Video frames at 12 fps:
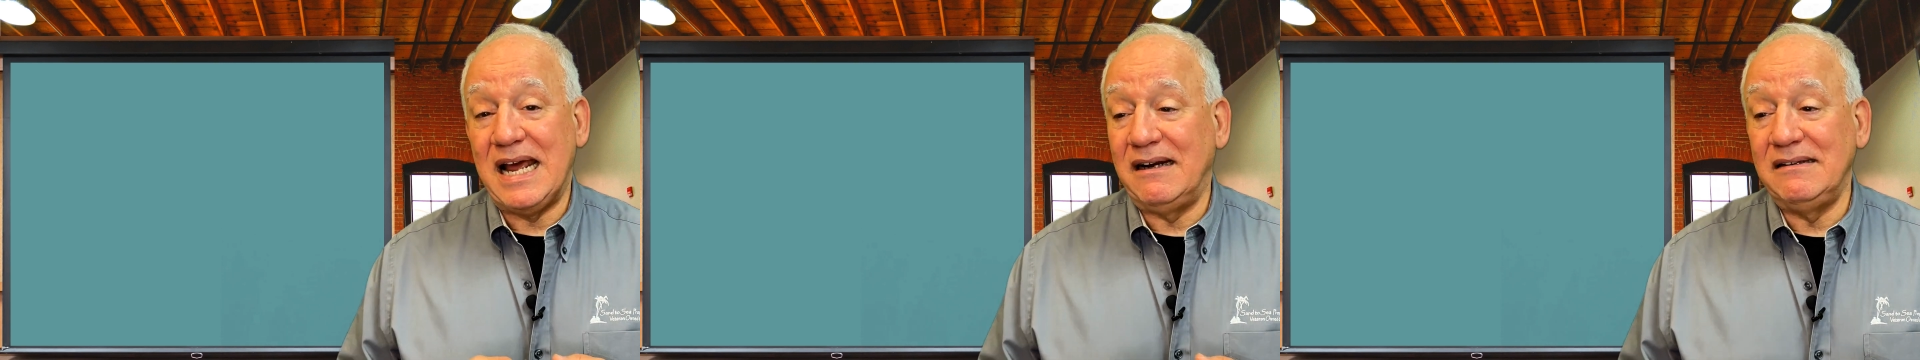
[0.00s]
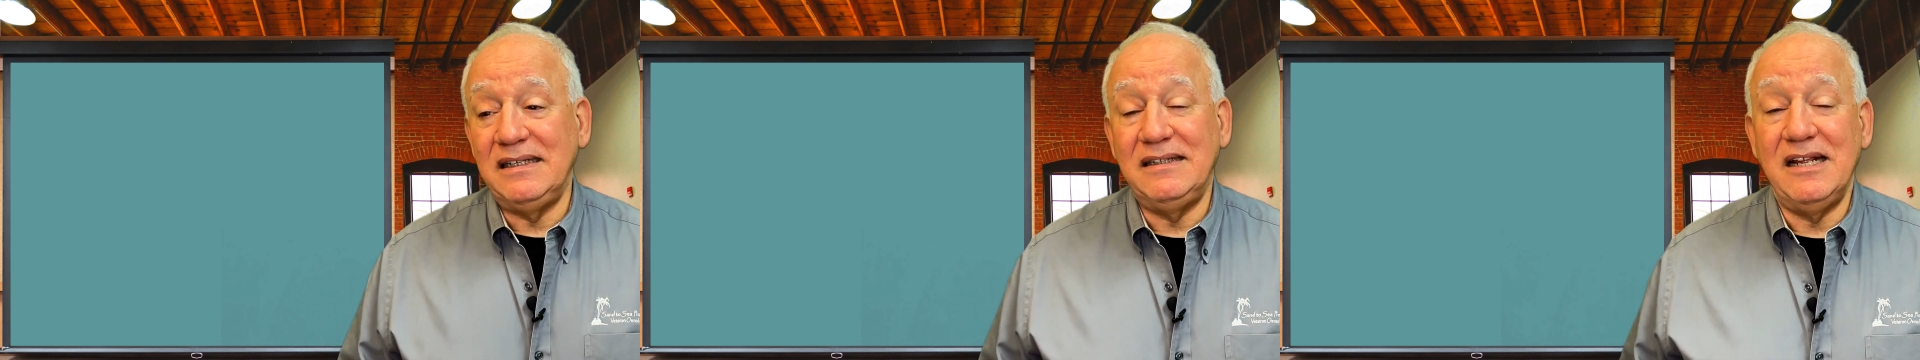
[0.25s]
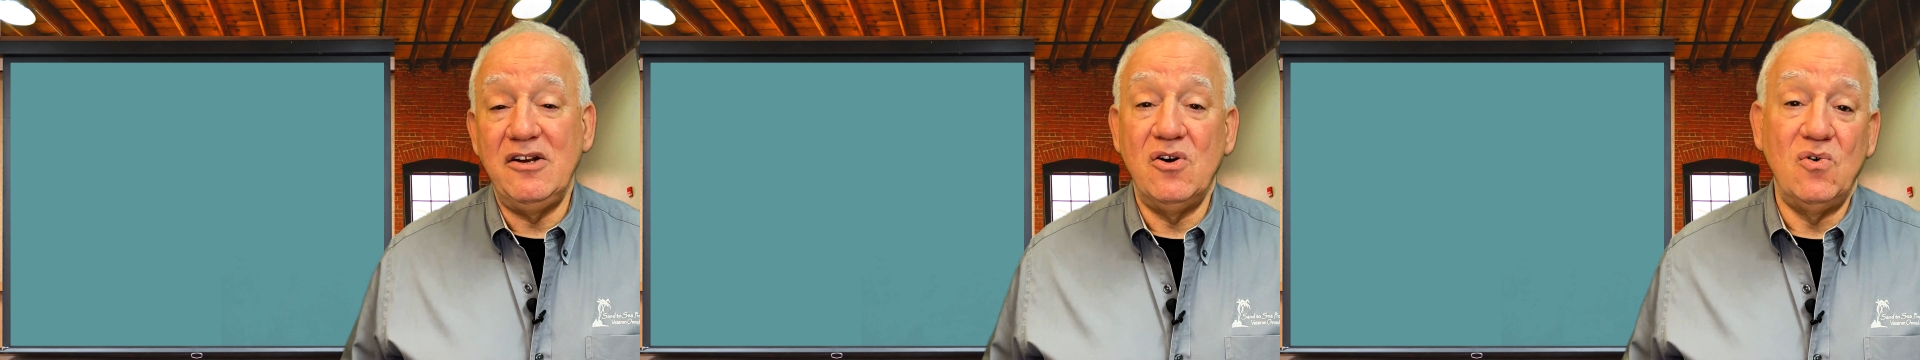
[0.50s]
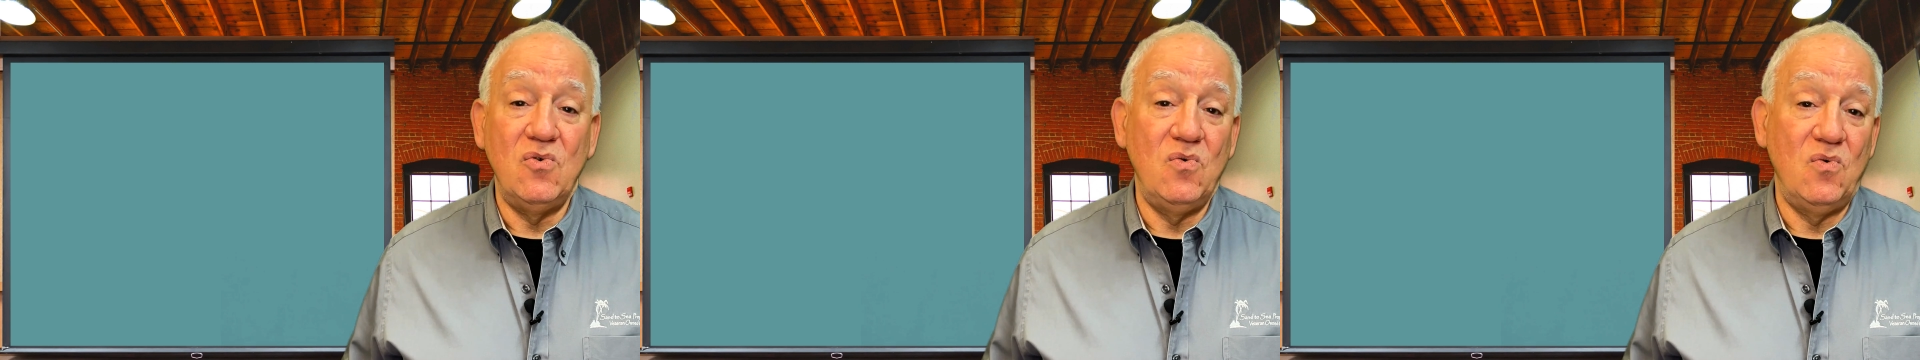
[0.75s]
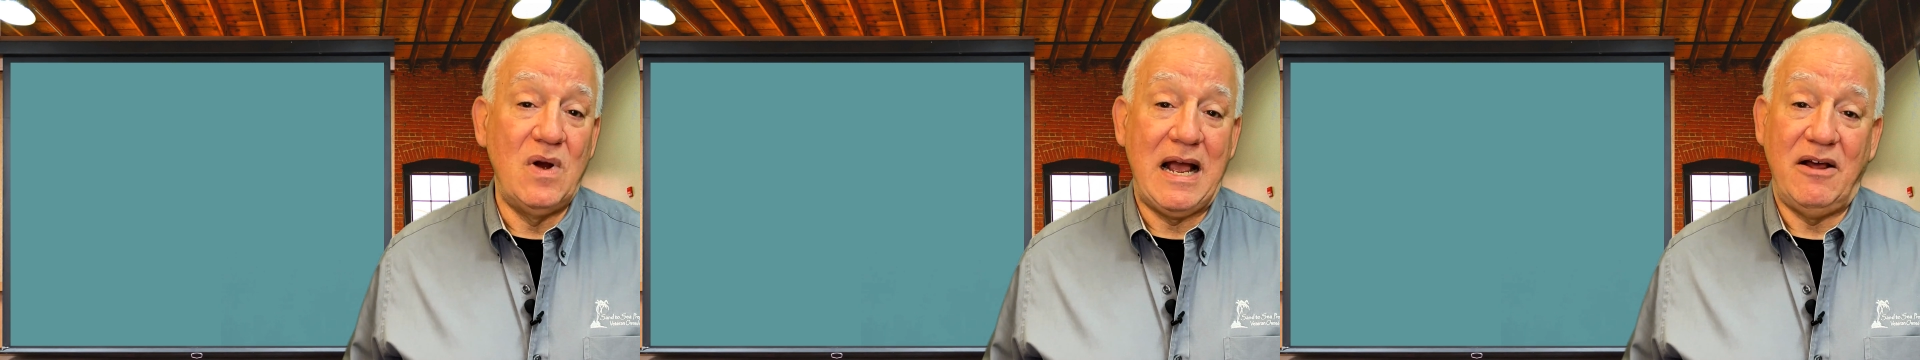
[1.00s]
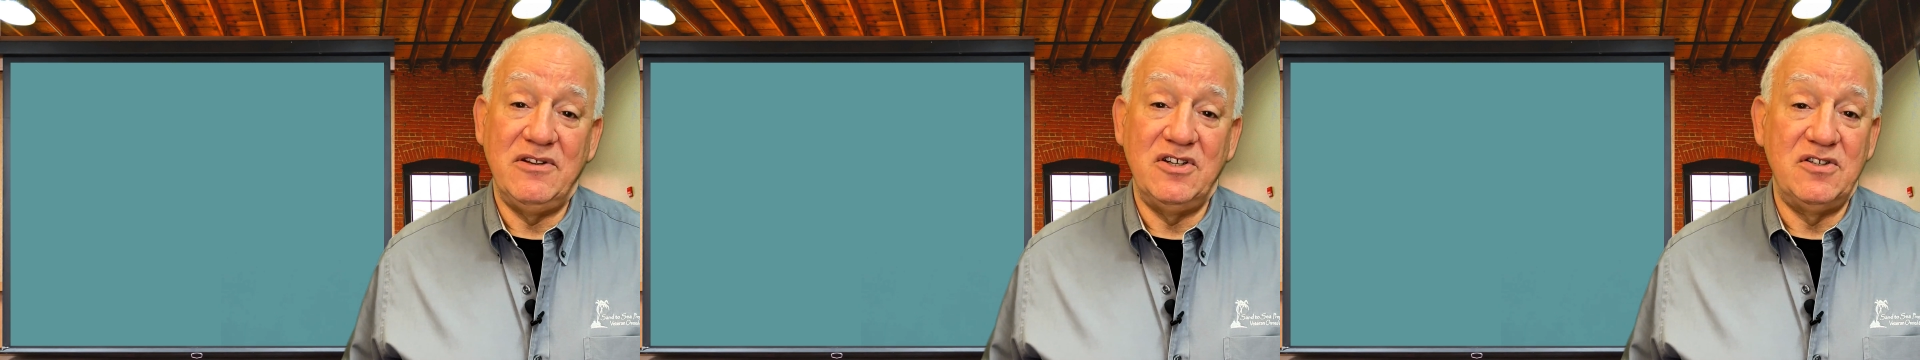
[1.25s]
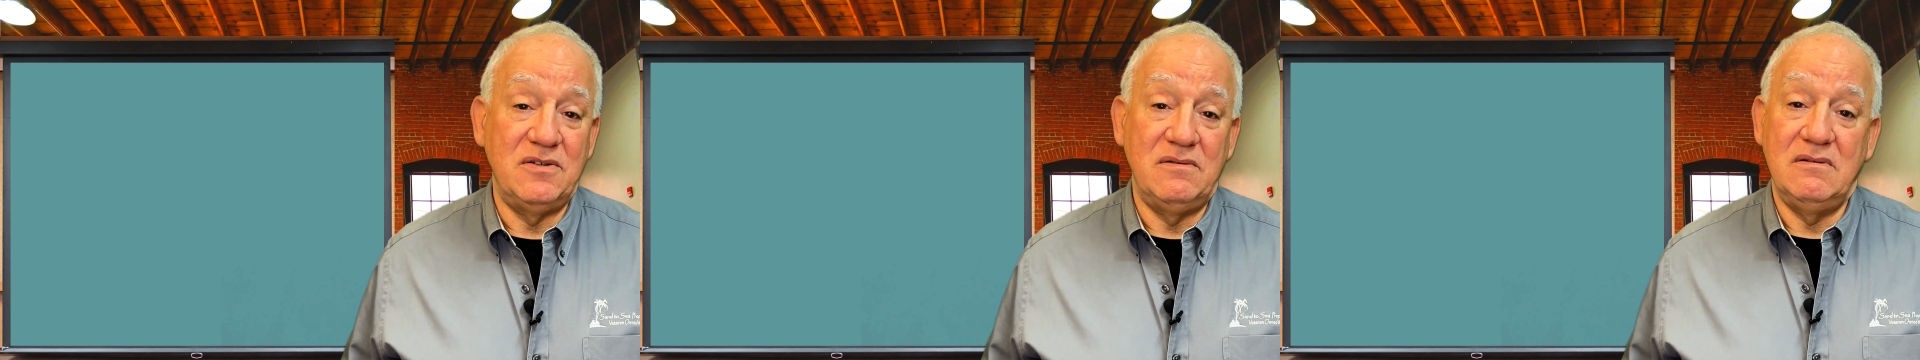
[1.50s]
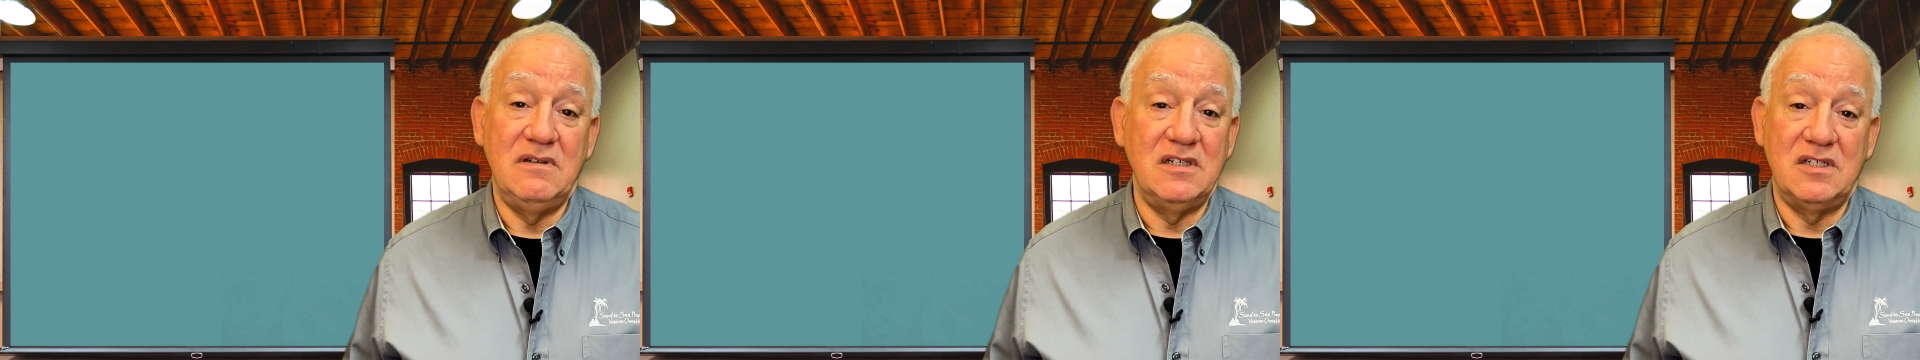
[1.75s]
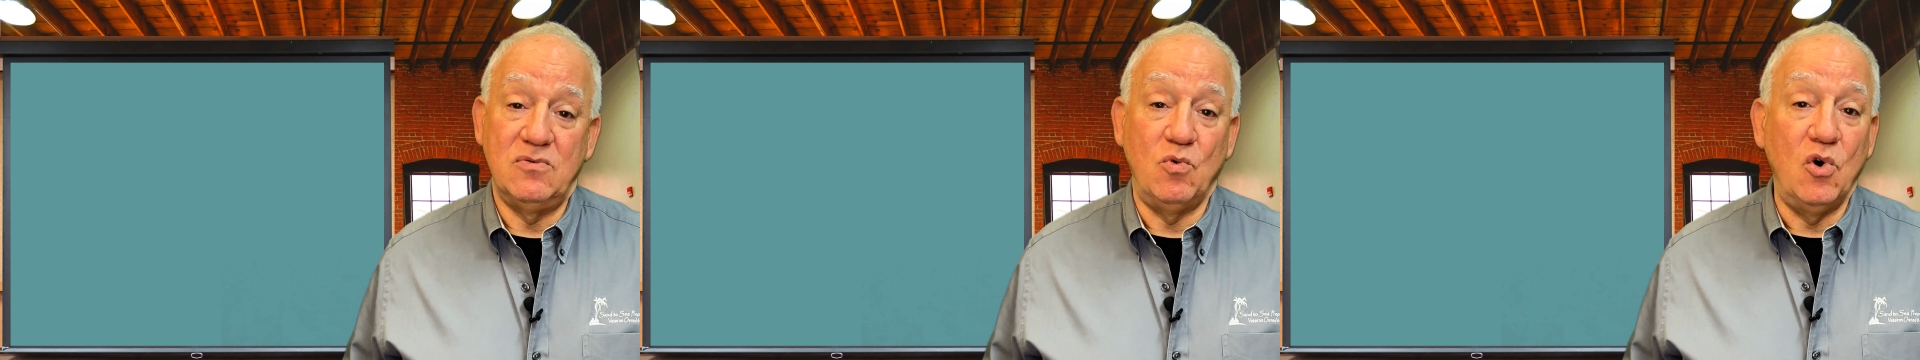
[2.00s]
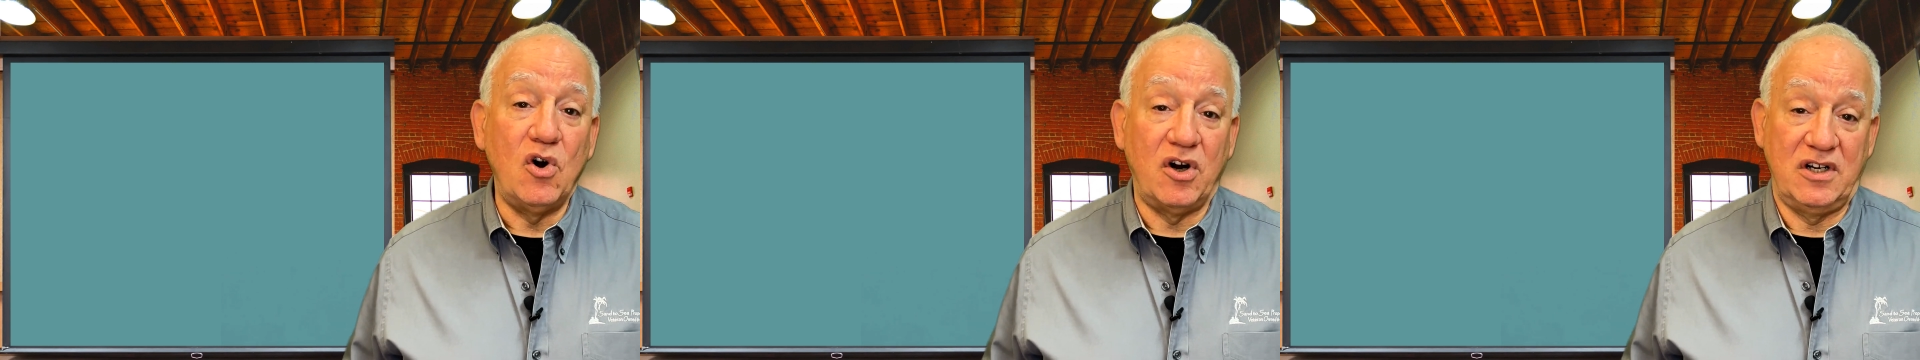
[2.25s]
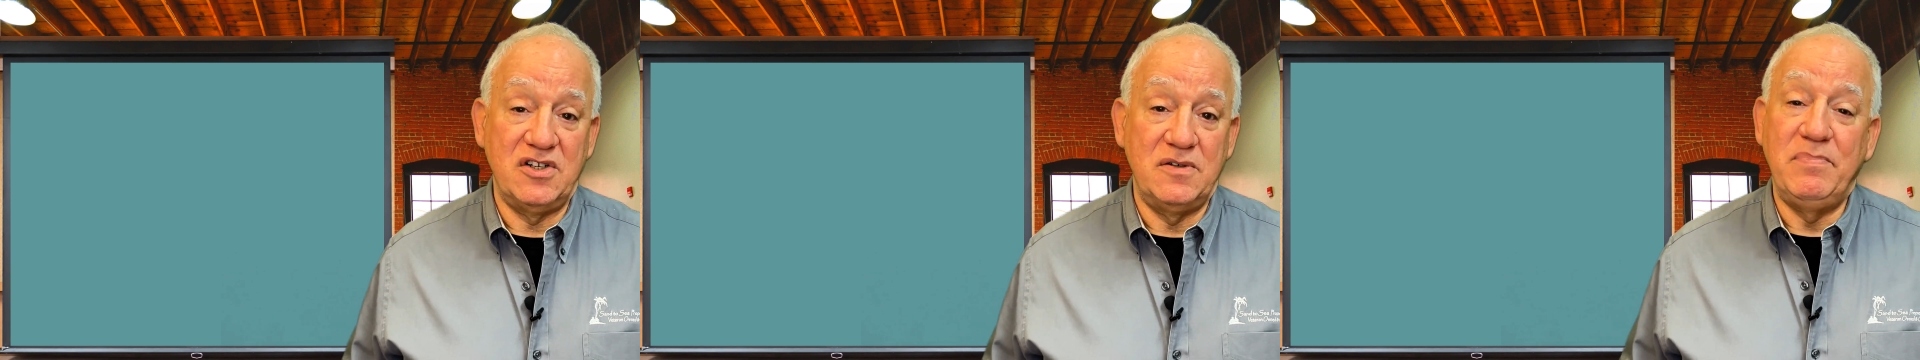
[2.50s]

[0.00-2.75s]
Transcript: I don't think they know how this works.